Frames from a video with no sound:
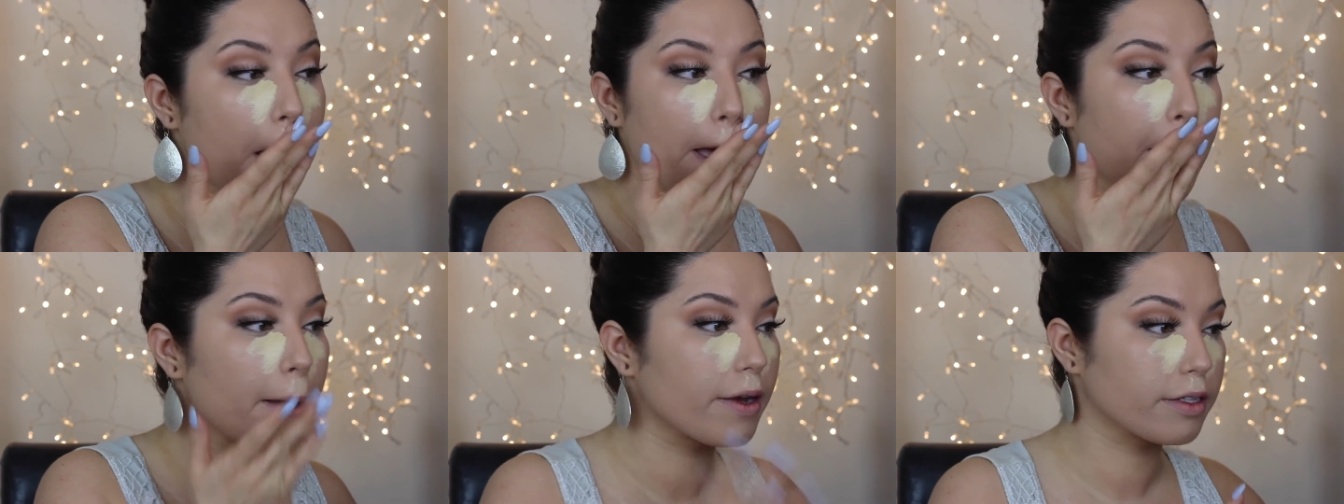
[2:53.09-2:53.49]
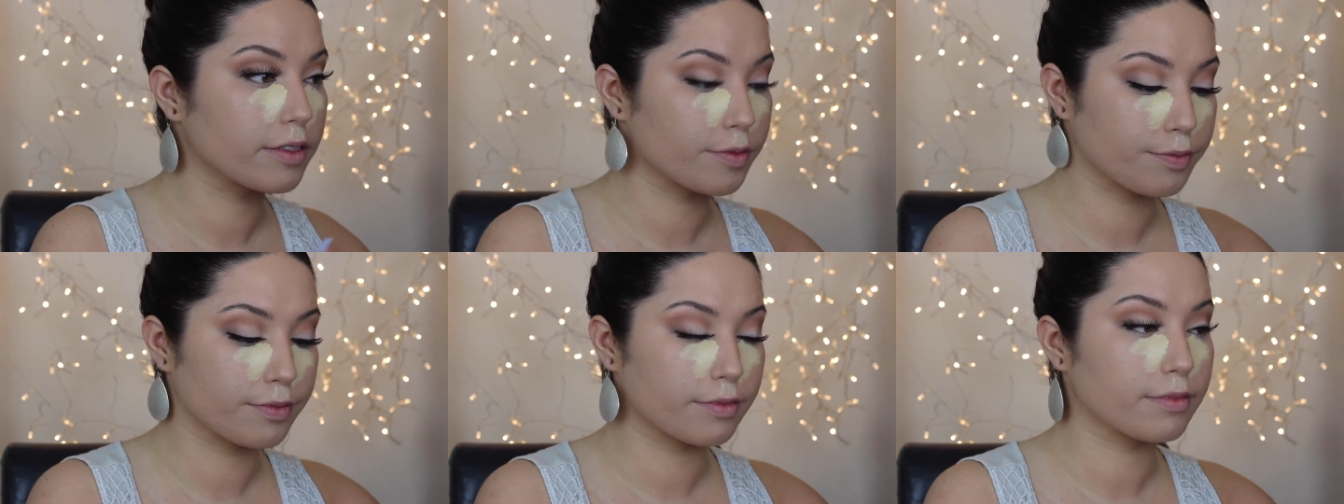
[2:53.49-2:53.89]
that you would
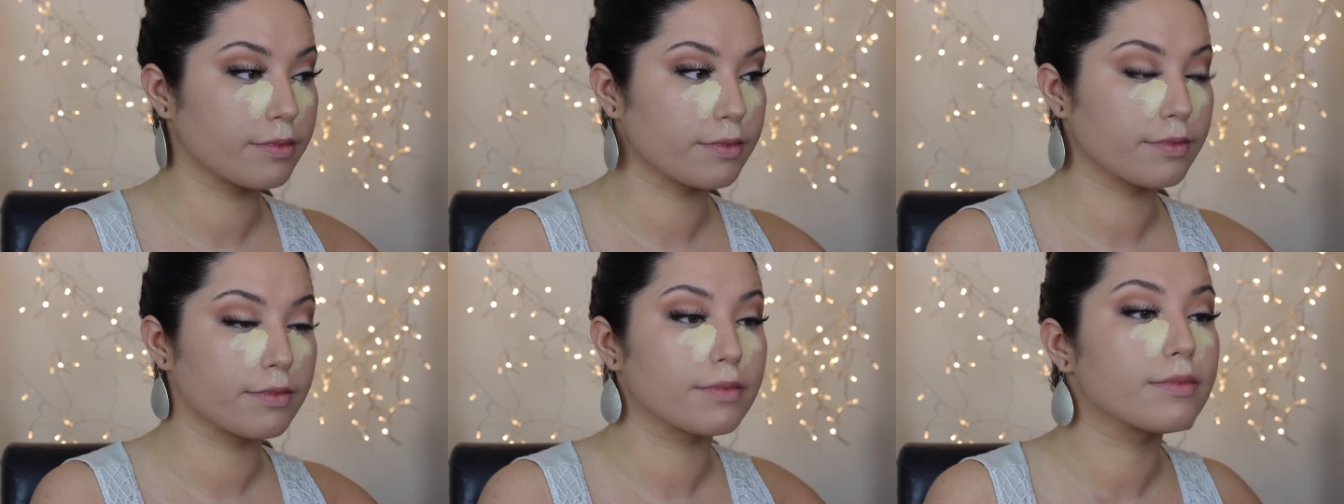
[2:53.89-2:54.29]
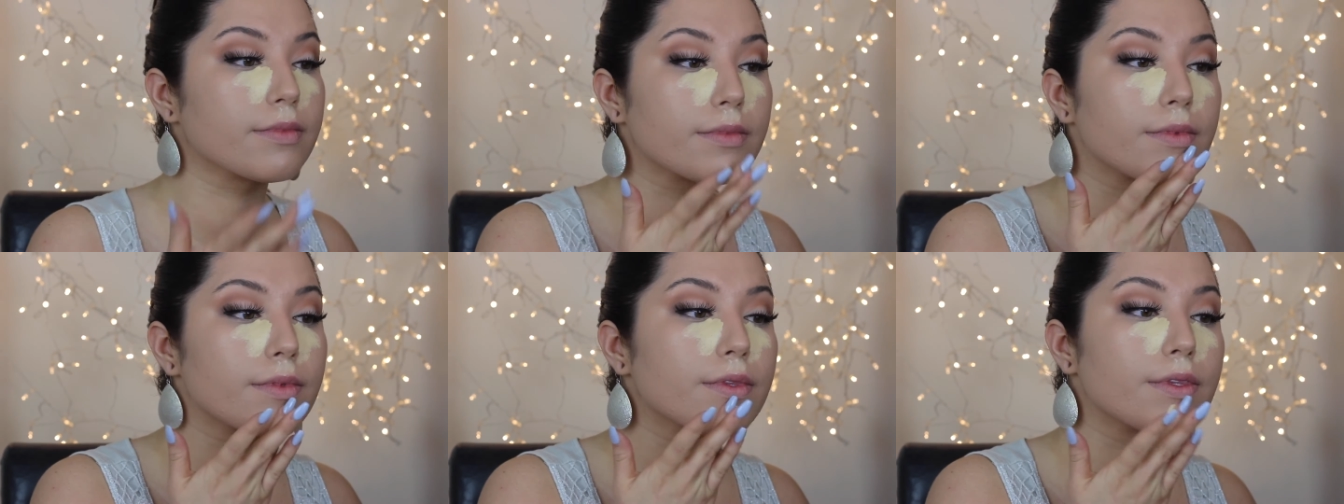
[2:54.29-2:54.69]
highlight,
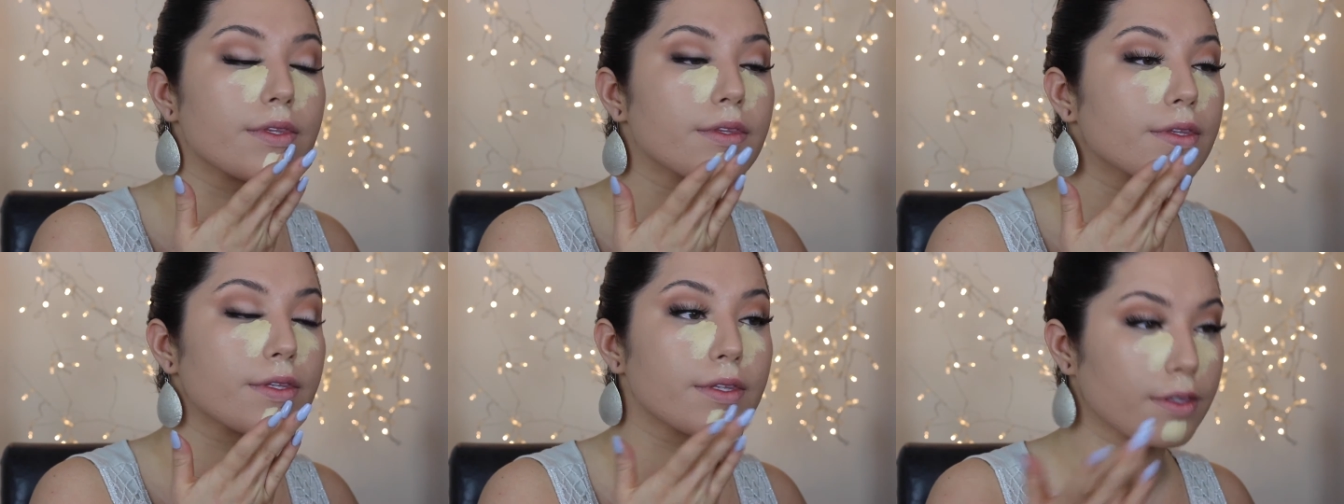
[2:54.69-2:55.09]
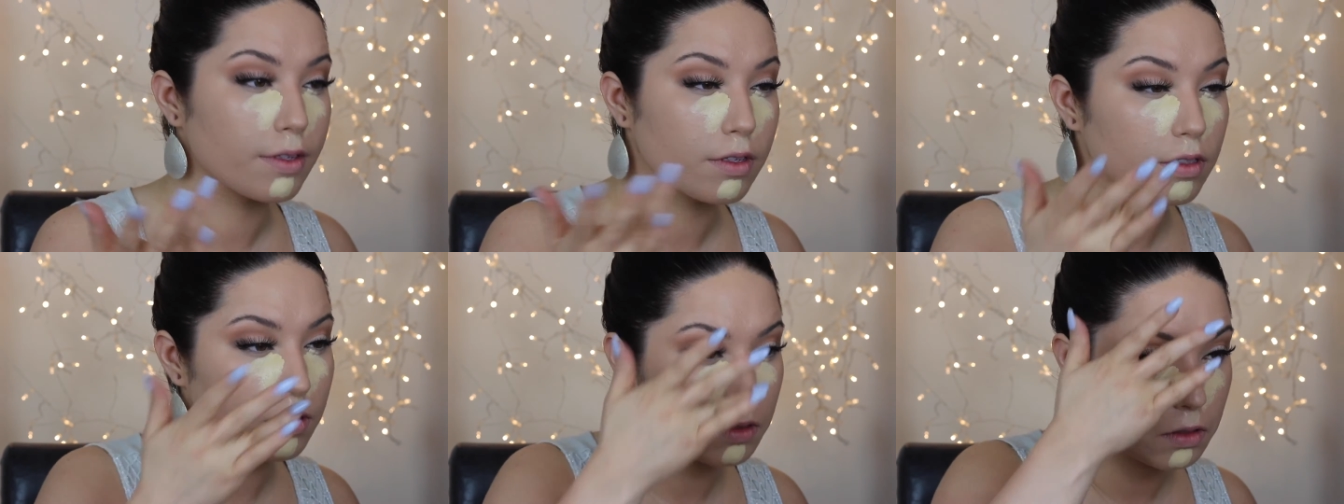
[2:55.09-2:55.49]
like under your
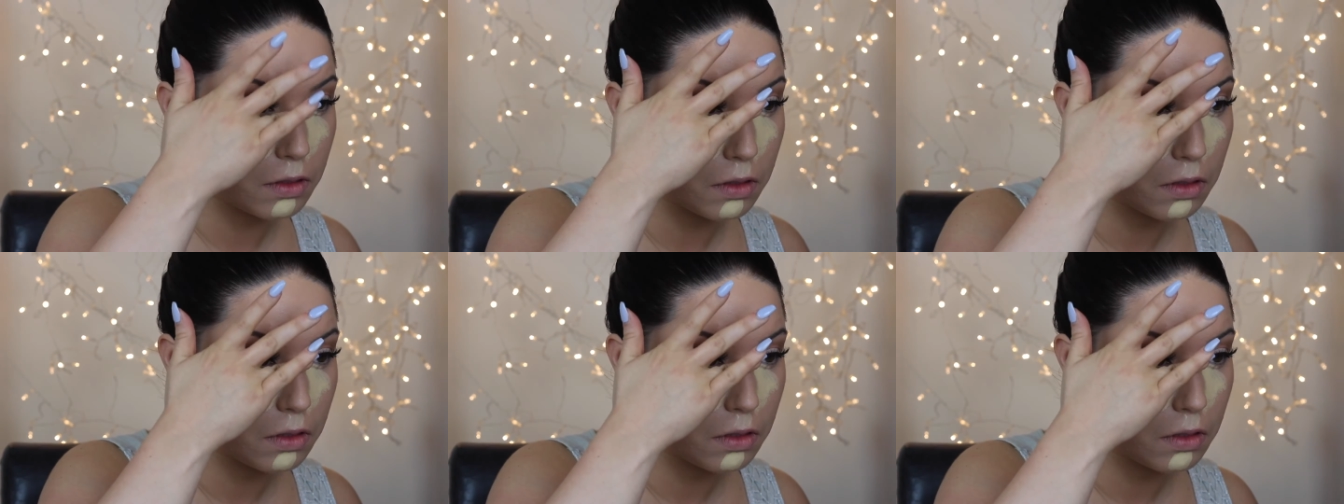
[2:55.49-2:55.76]
eyes.